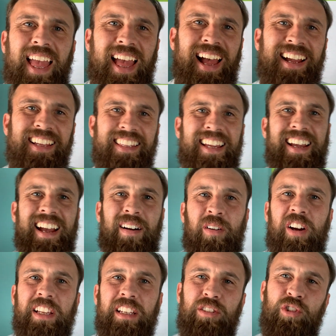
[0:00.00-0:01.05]
Hi there, how
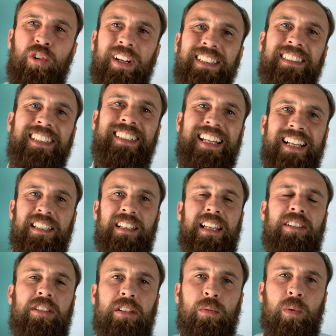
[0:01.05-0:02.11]
are you? So in today's
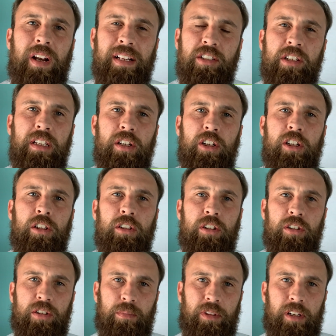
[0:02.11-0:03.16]
lesson, we're actually going to look
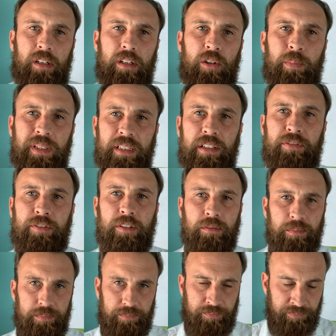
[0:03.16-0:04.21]
at something a little bit
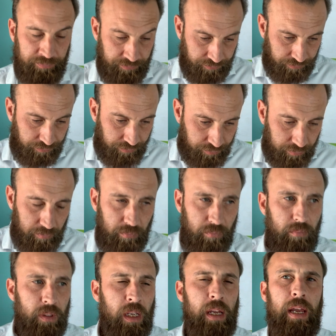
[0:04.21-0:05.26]
different. We're
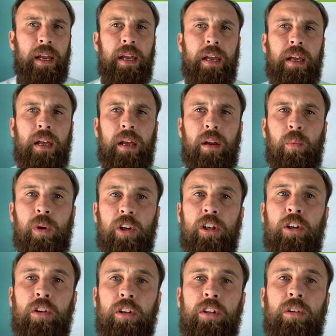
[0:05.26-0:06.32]
going to
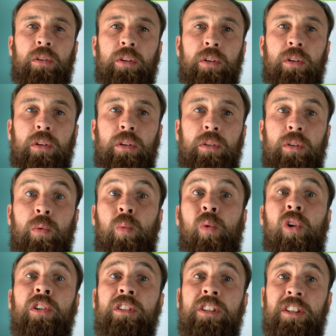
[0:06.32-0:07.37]
look at the
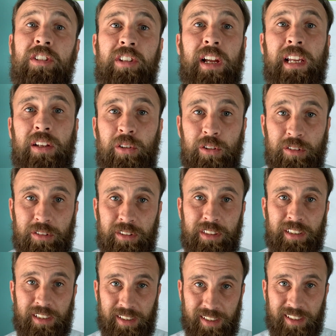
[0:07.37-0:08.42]
water cycle
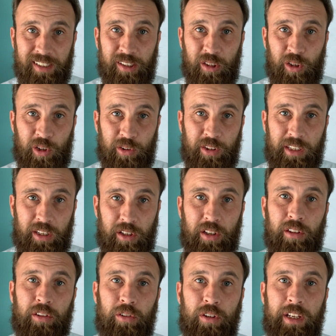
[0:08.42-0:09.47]
on the
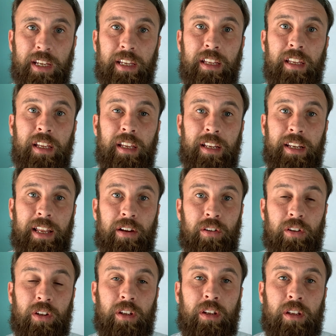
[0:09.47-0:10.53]
Earth, okay? Now,